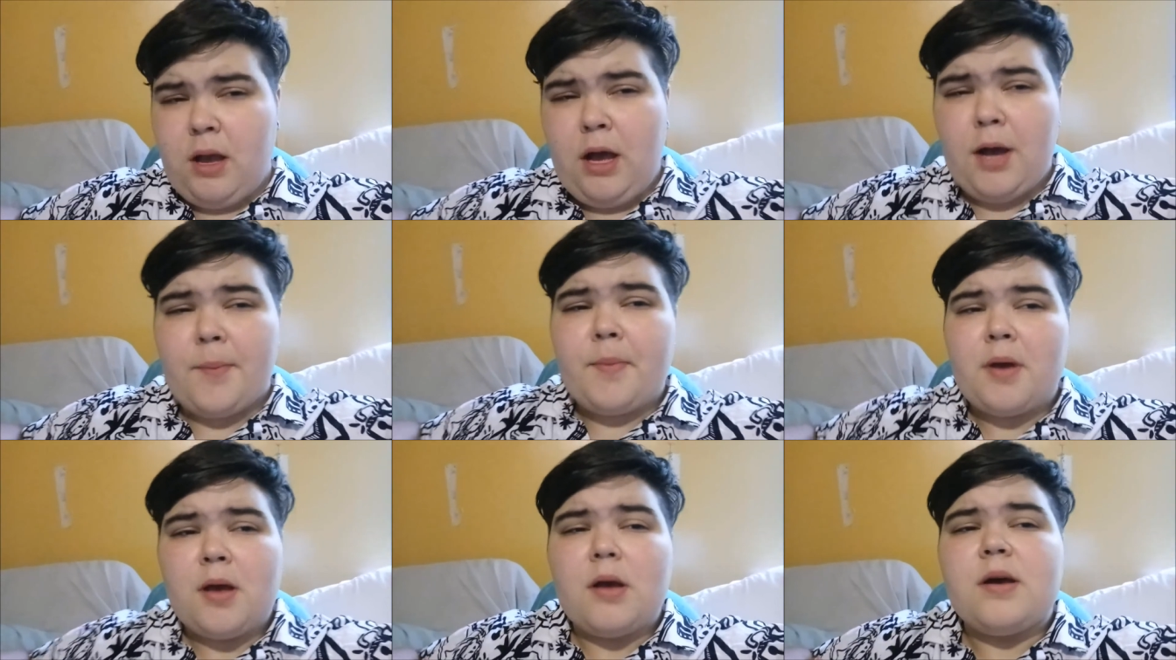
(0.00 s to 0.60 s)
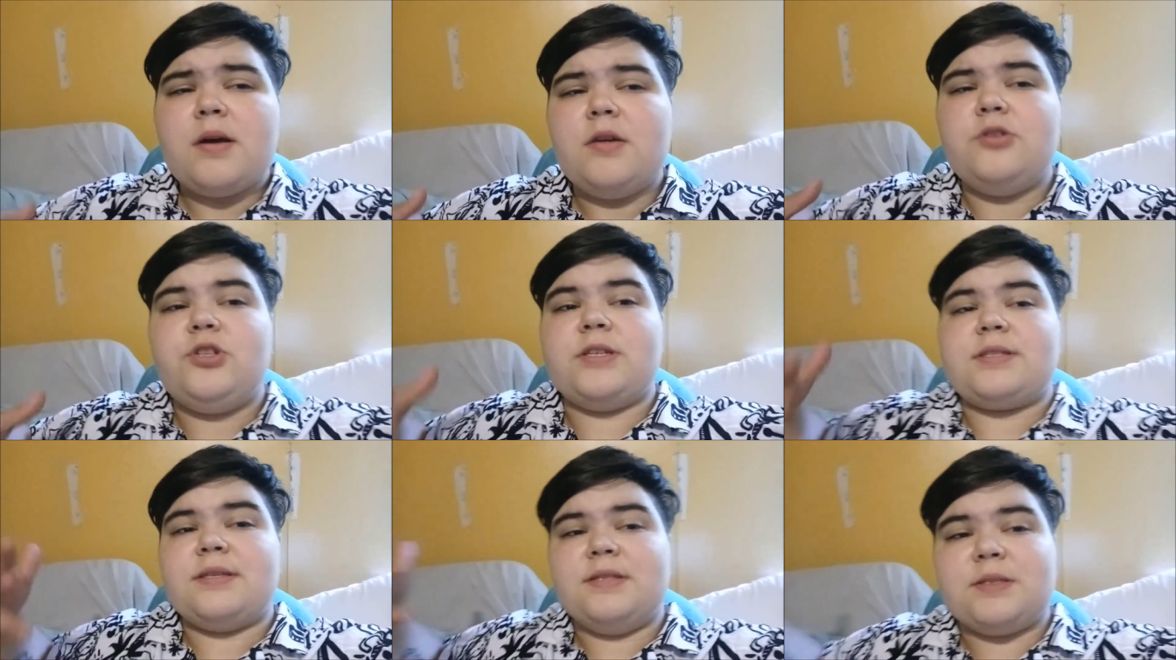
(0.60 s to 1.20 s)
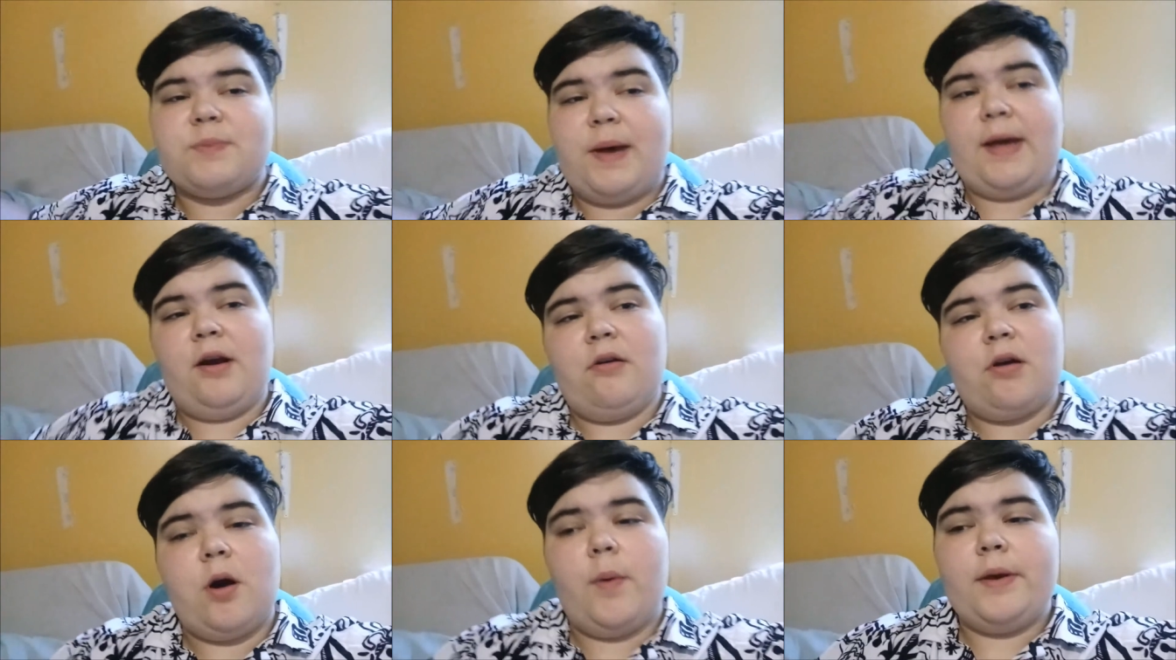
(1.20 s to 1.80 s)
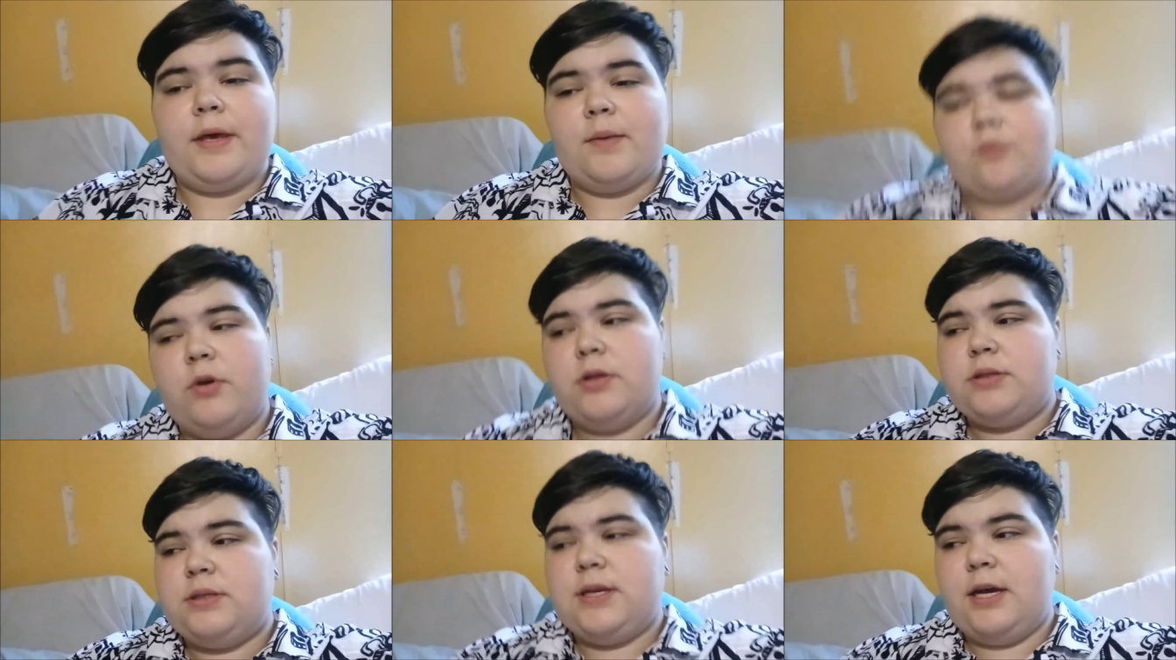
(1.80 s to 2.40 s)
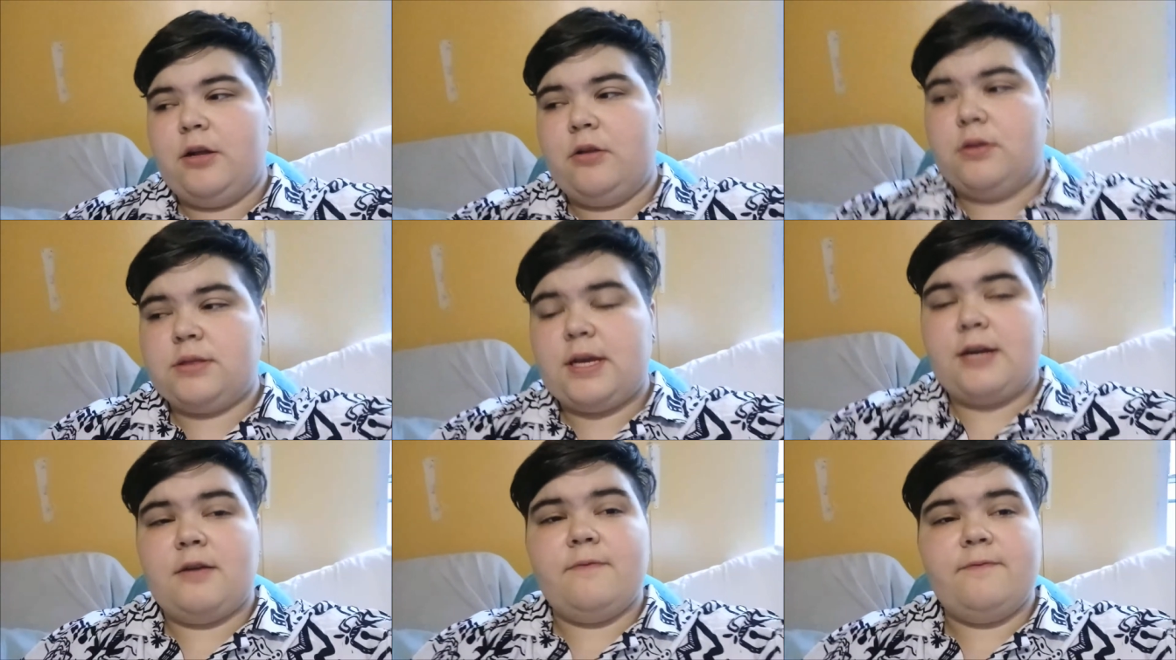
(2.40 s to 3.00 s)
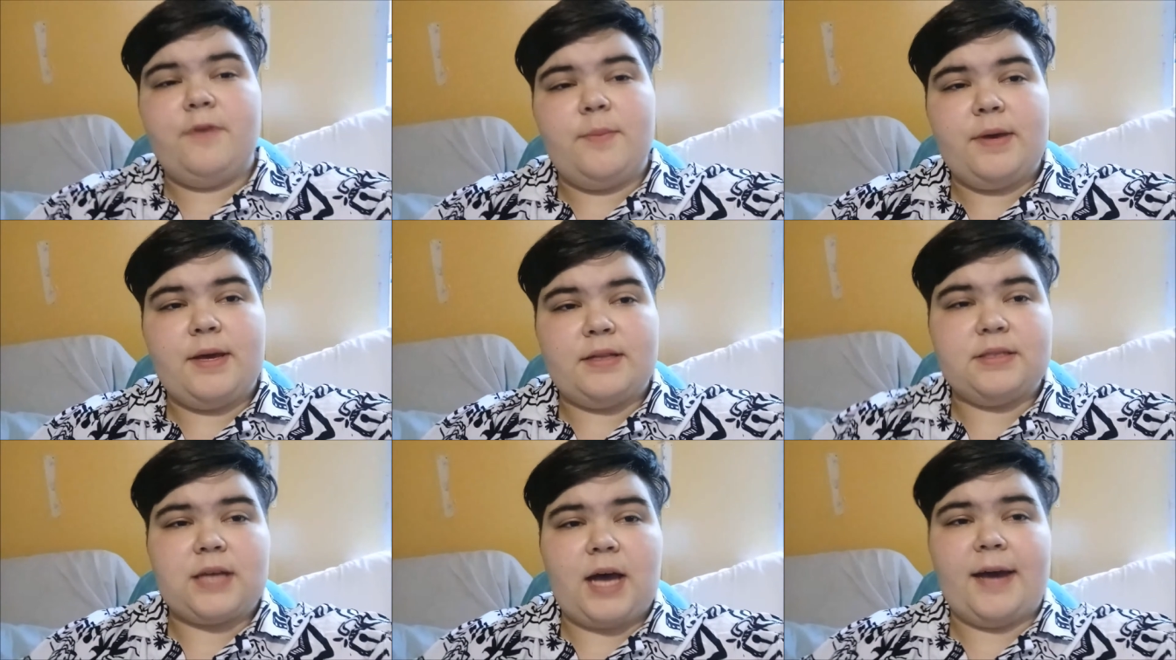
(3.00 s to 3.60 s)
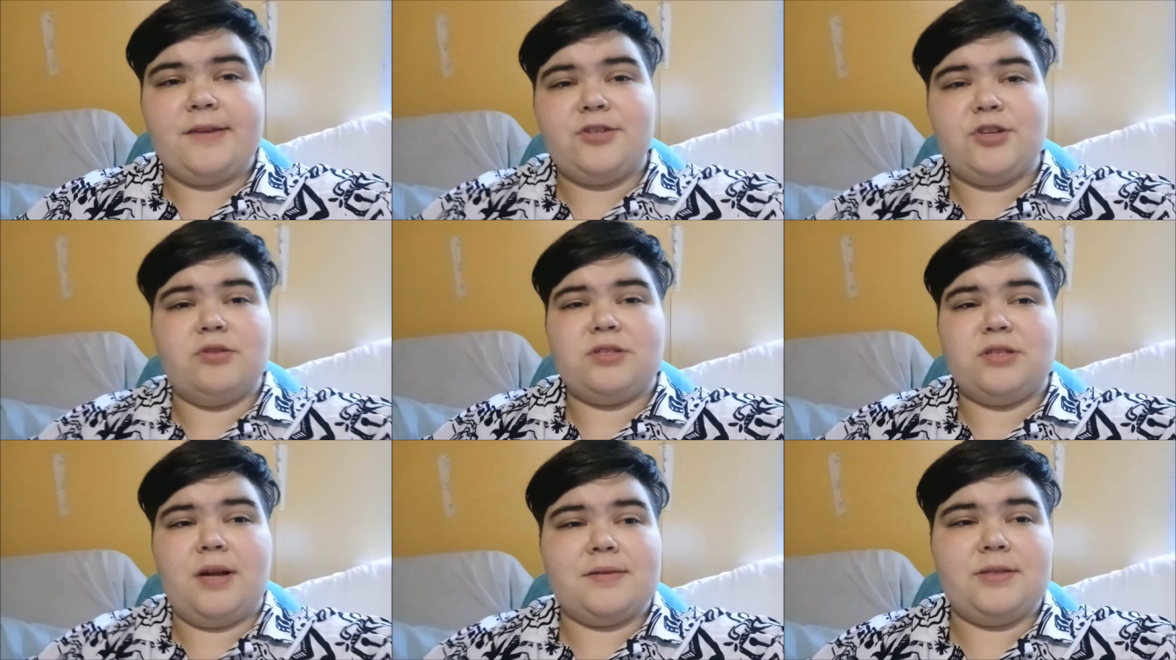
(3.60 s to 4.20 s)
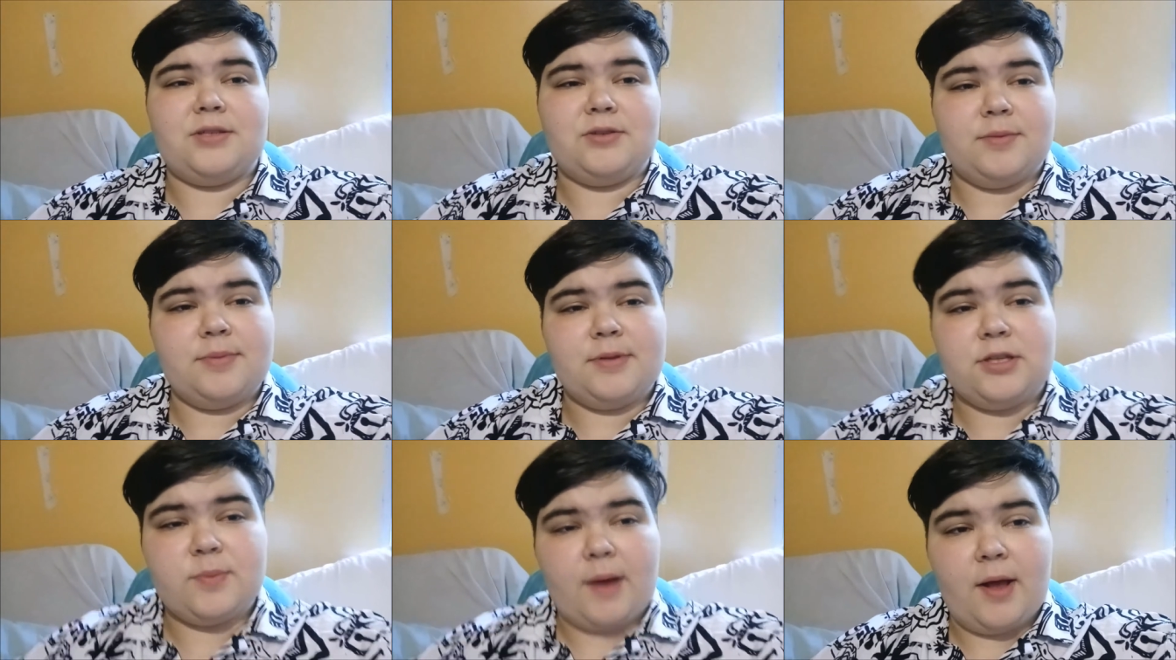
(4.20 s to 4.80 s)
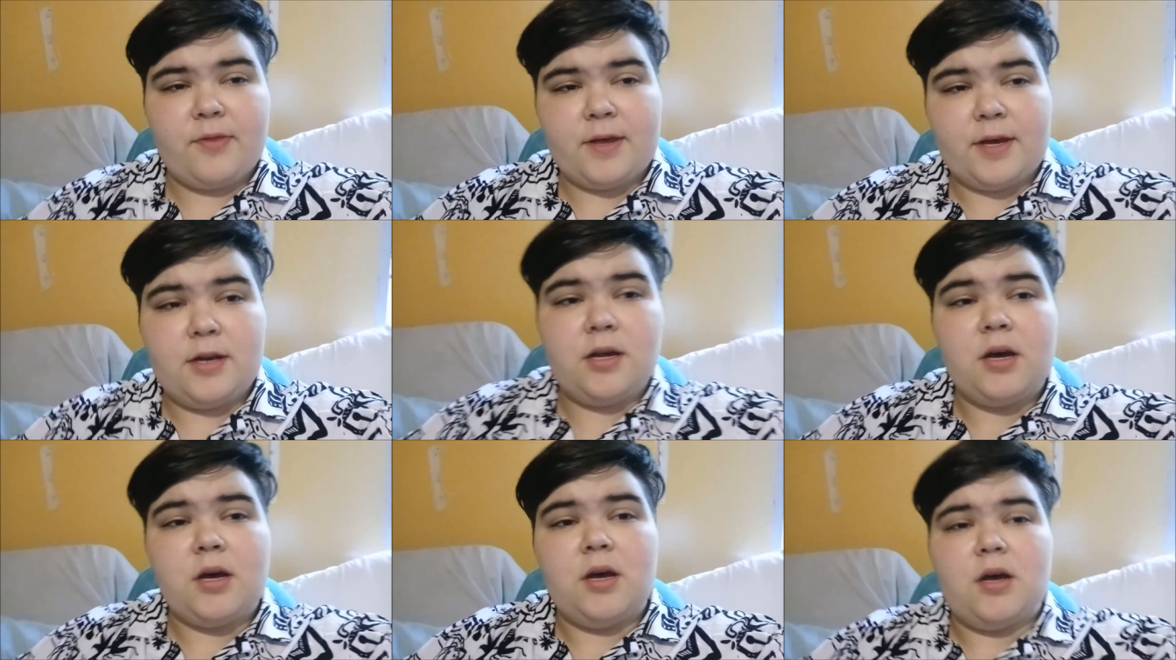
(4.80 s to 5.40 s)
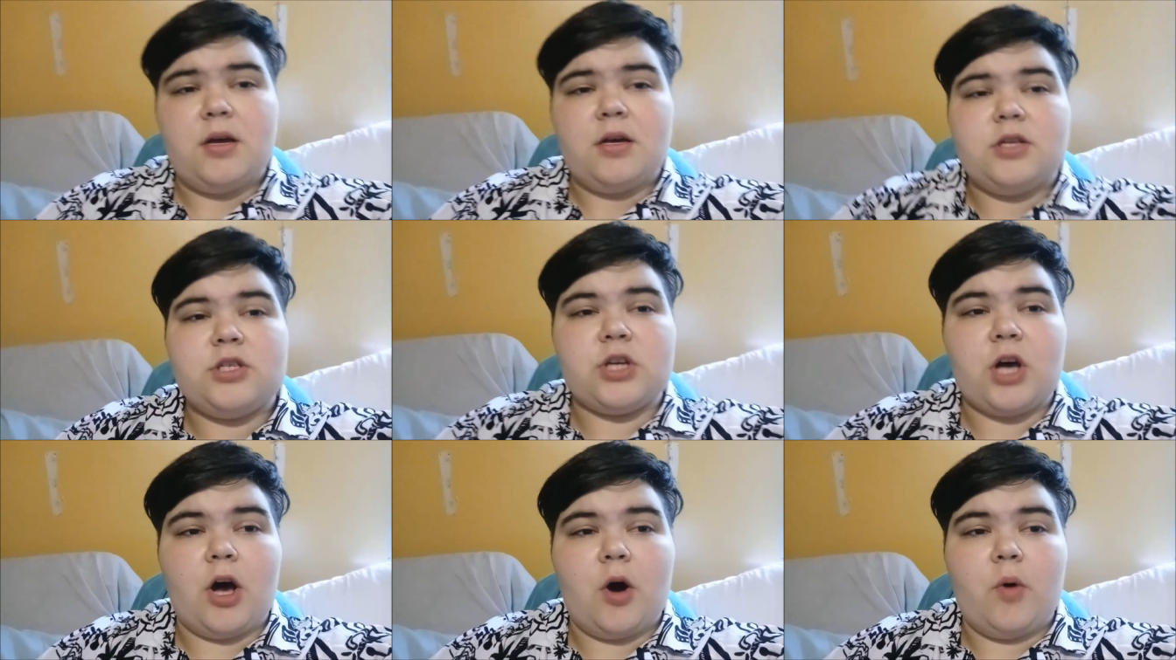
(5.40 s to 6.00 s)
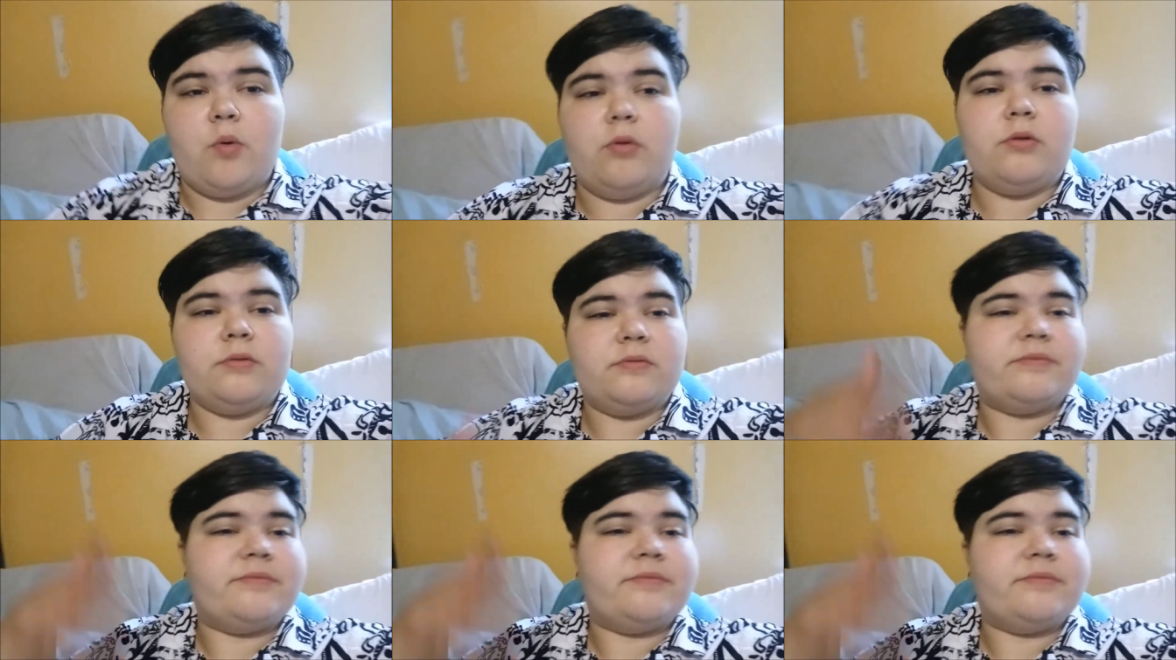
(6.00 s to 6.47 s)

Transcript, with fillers: Um, just since mine are going in with snails and amphibians, I chose not to do the bleach method. So,